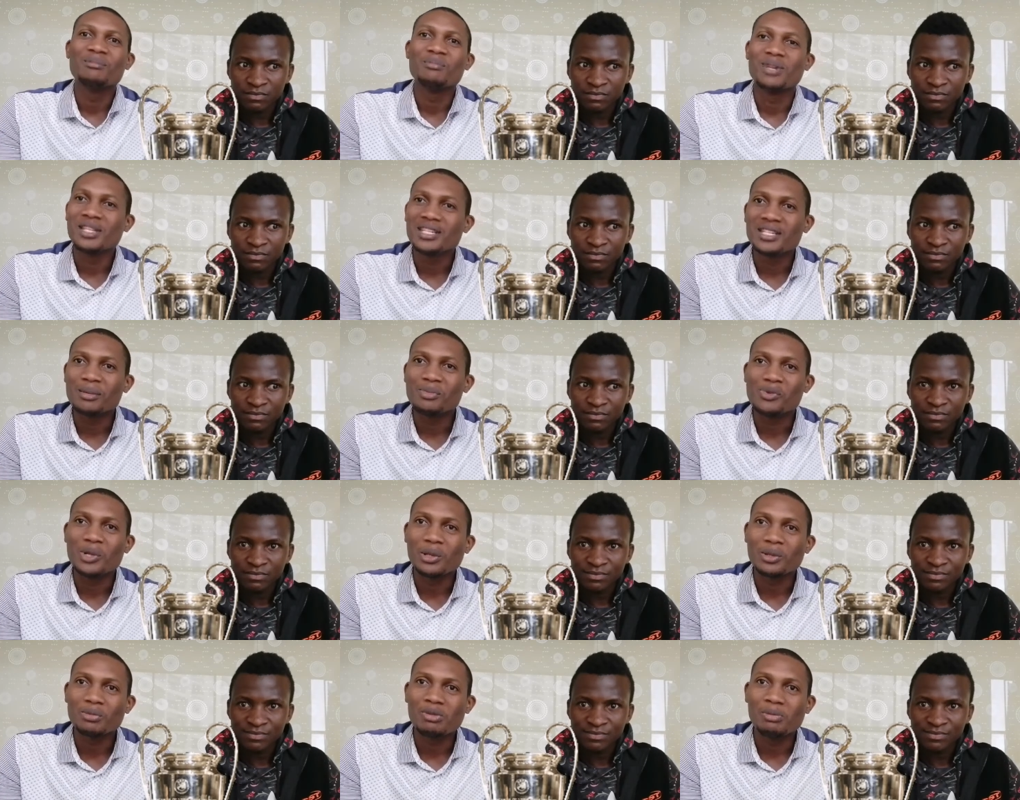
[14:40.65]
Speaker 1: Many teams
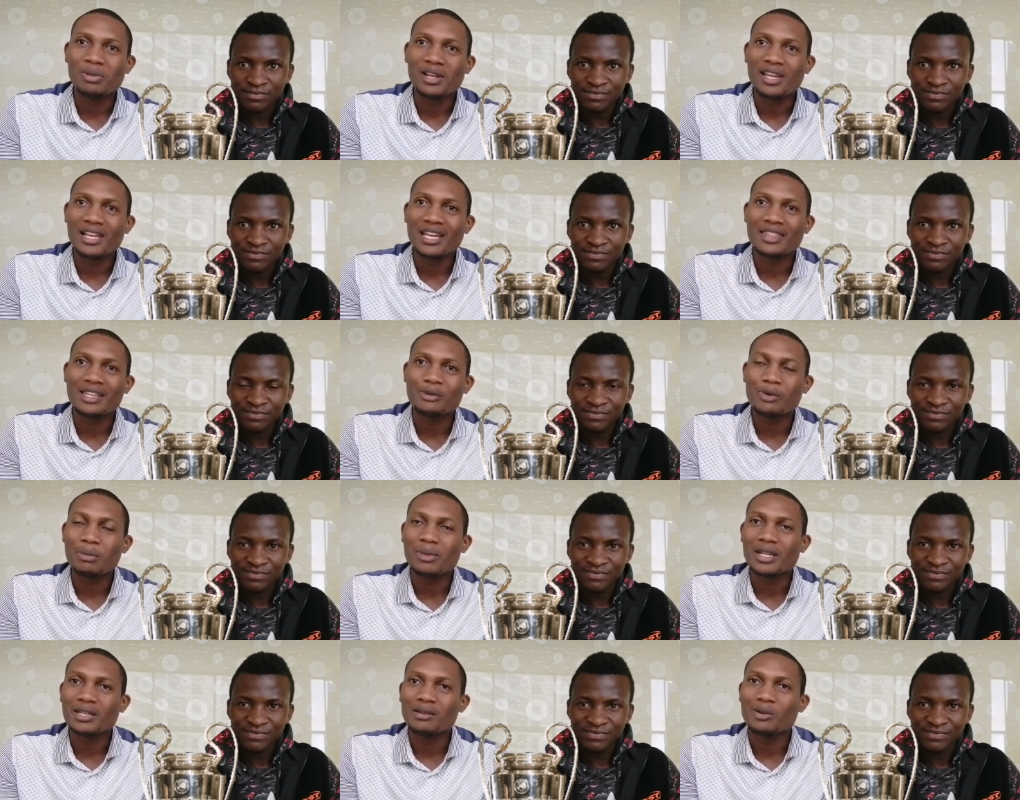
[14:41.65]
will not be playing. I think we
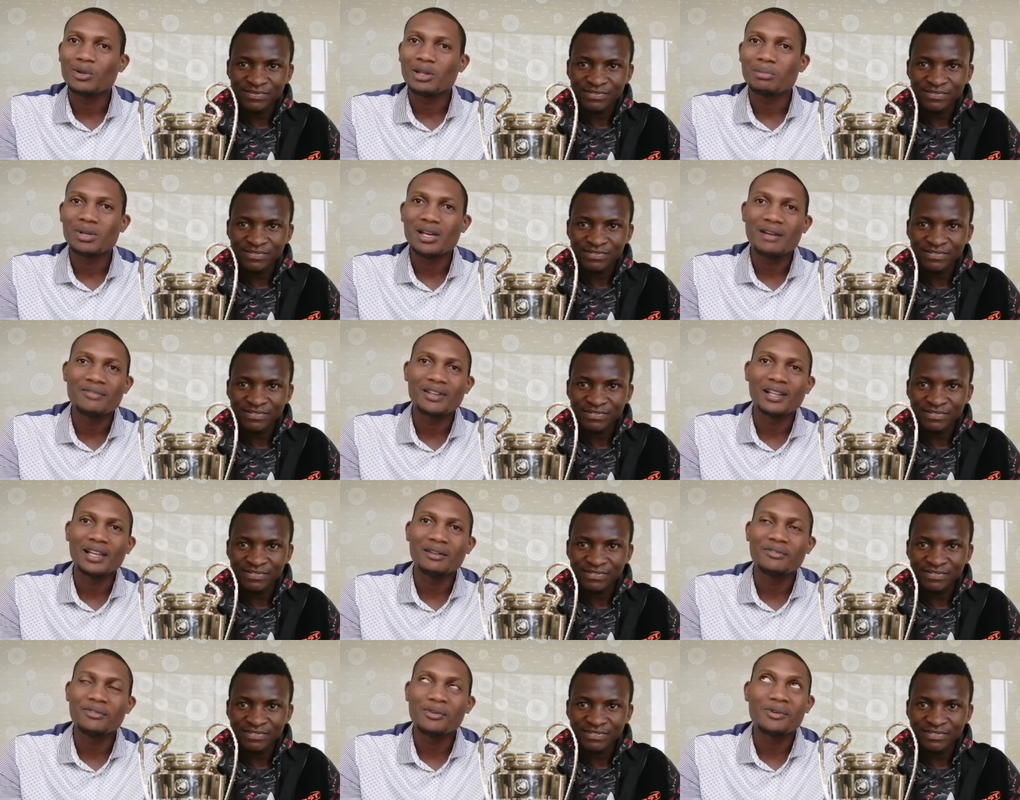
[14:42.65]
might only be having
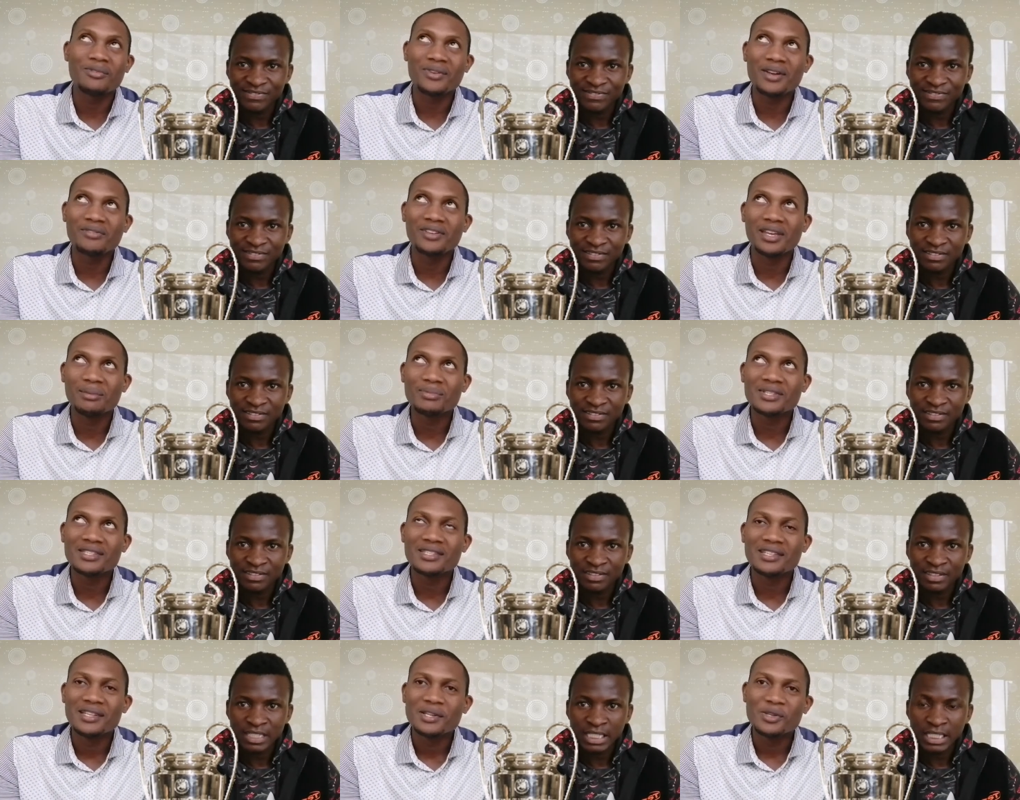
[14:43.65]
like four or five
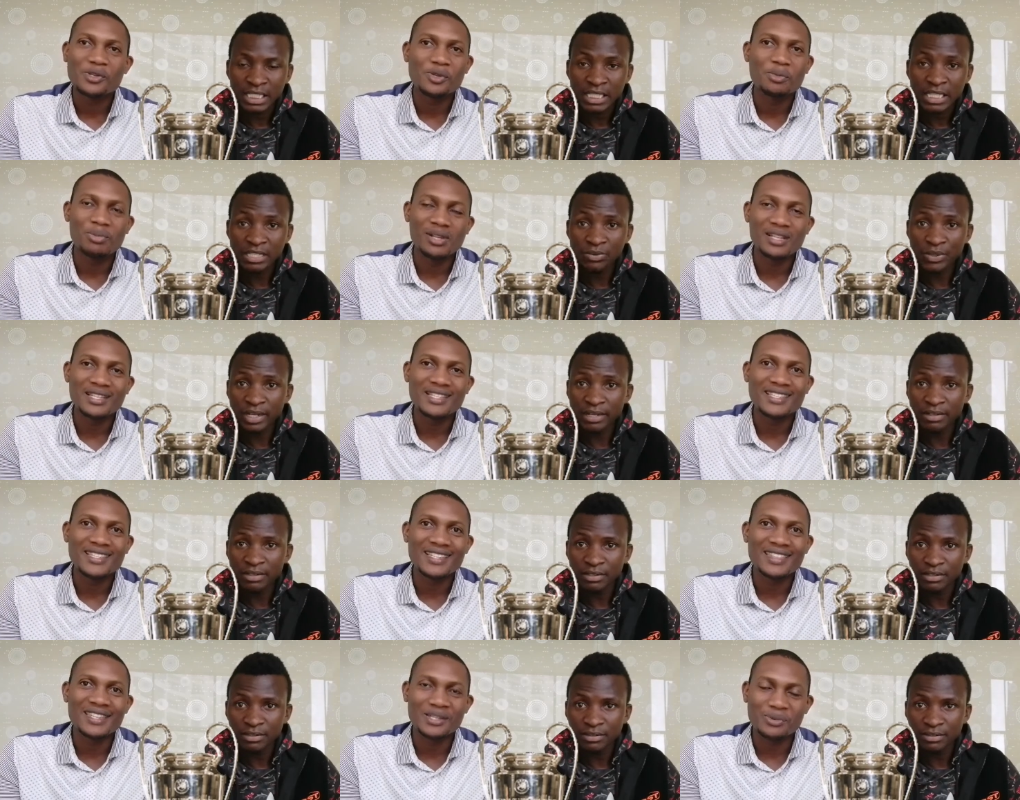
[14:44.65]
games. So this please,
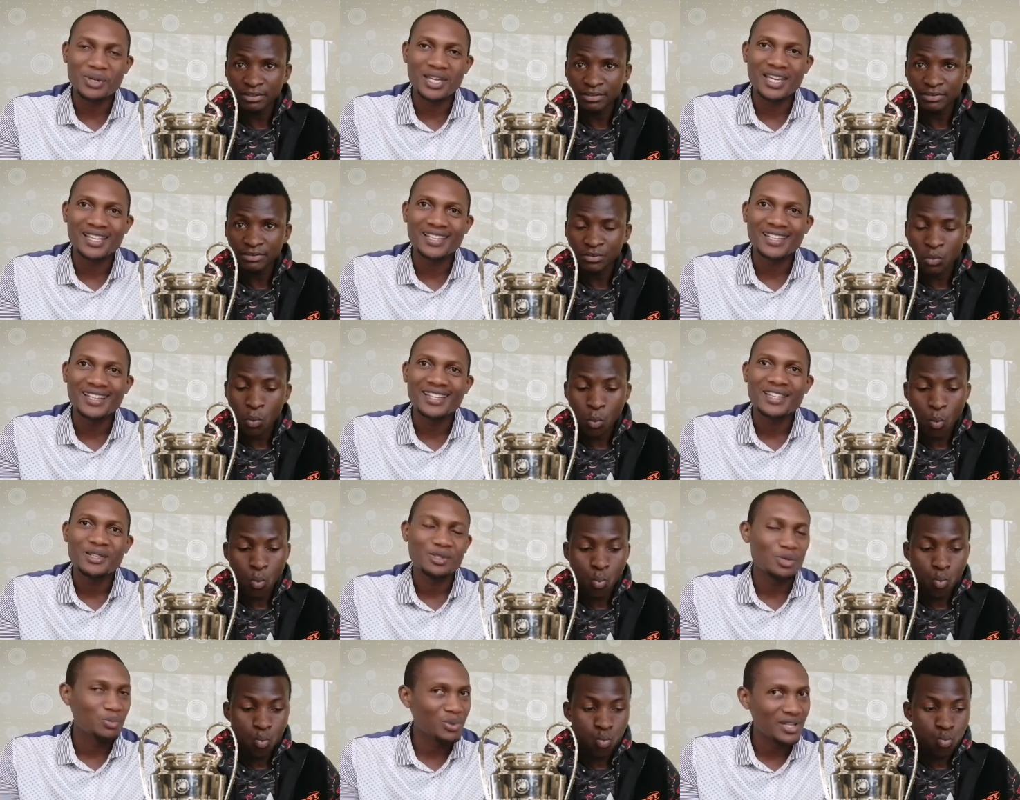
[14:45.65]
weekend. This weekend.
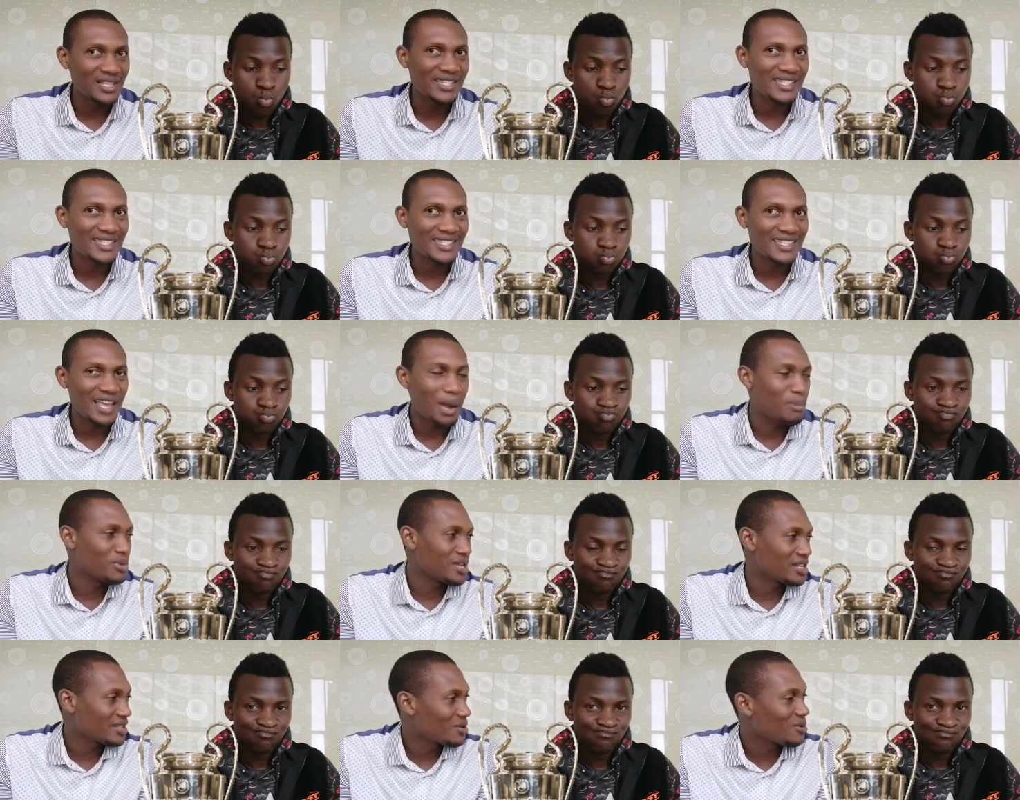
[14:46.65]
So please
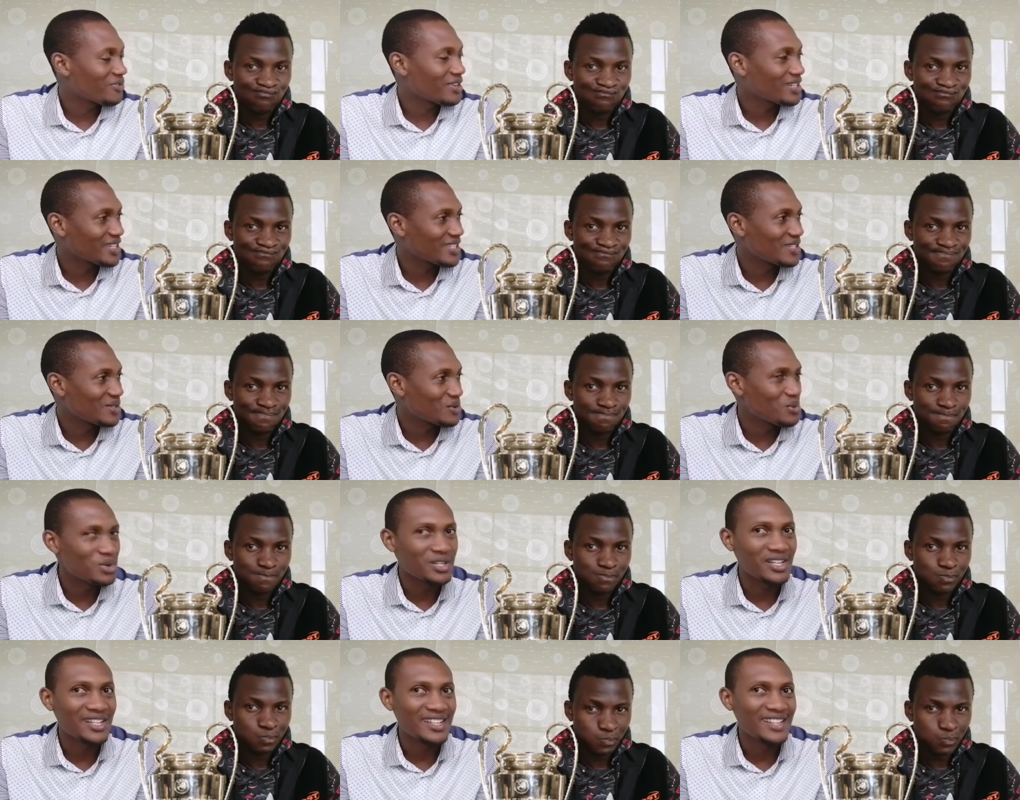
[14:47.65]
update your fantasy
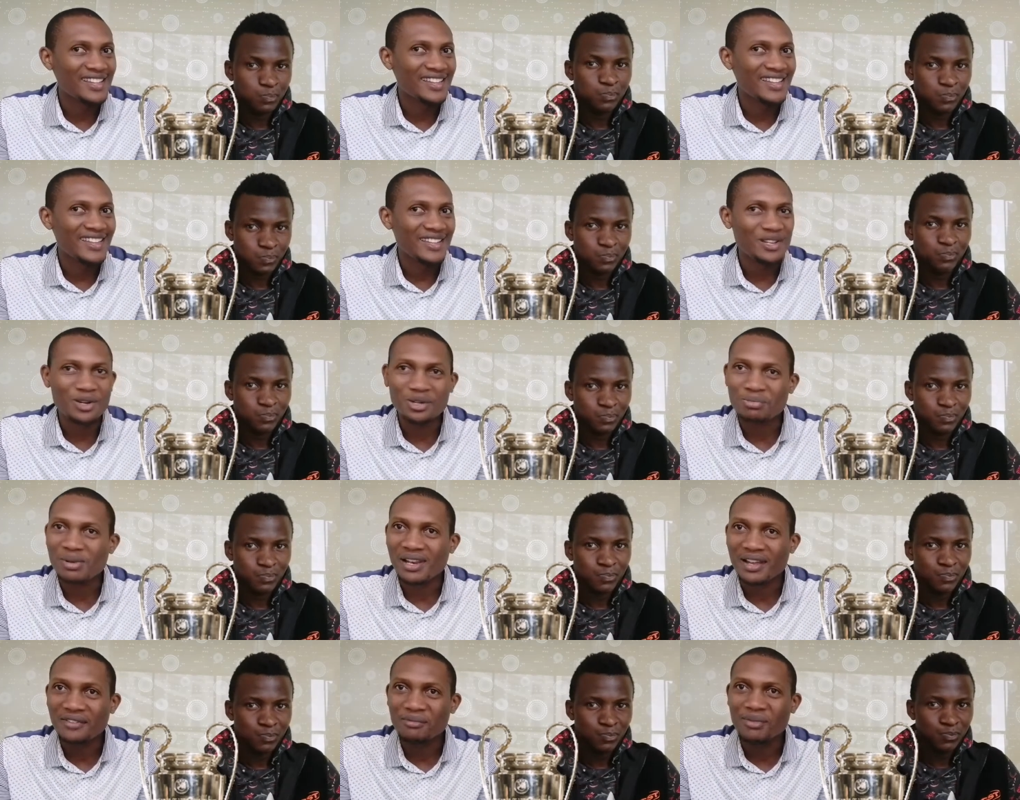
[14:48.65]
squad. Don't
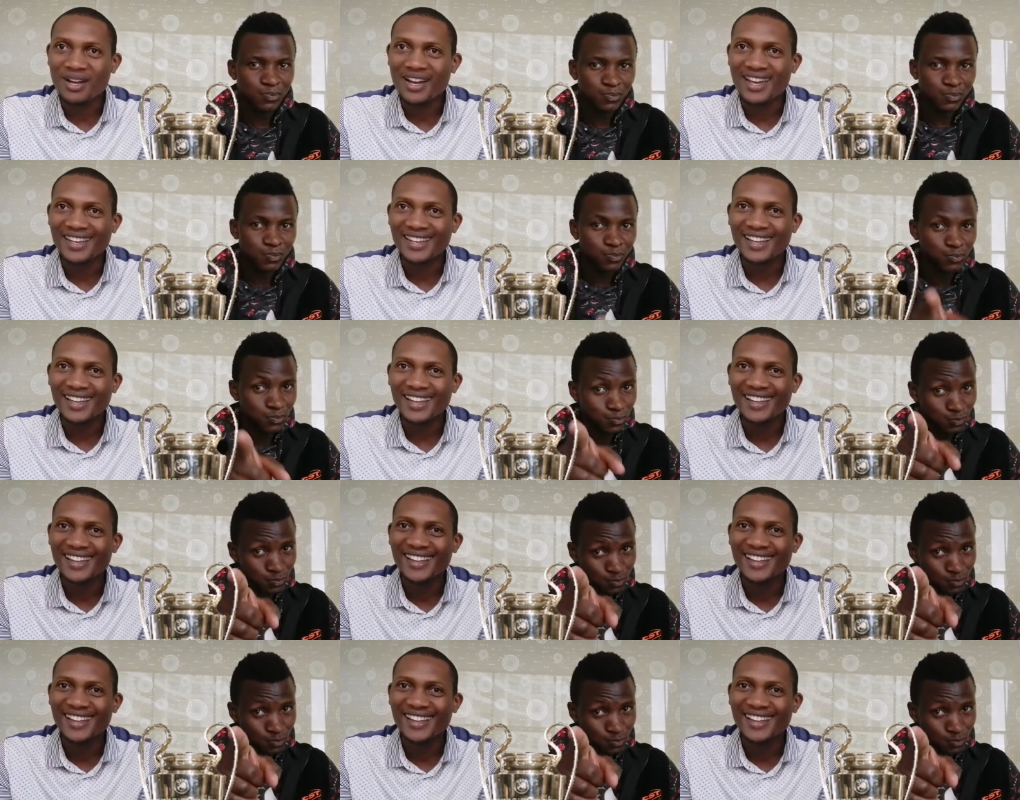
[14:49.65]
be left behind. Huh?